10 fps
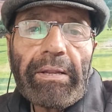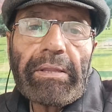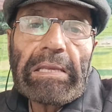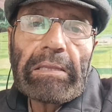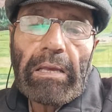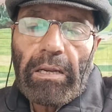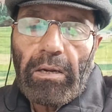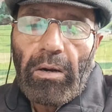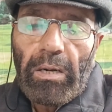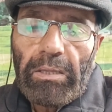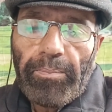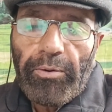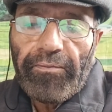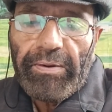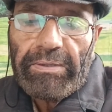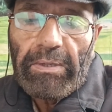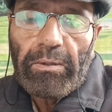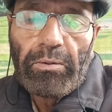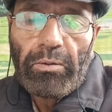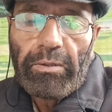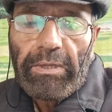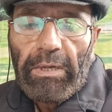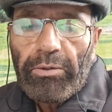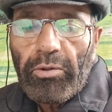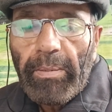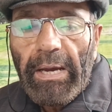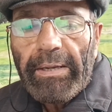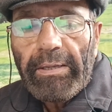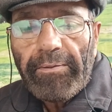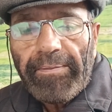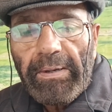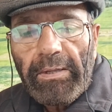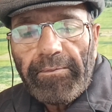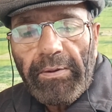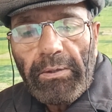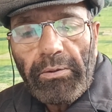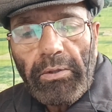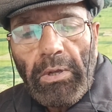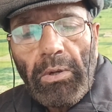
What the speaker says: These are called the professional goals. So, my dear friends and fellows,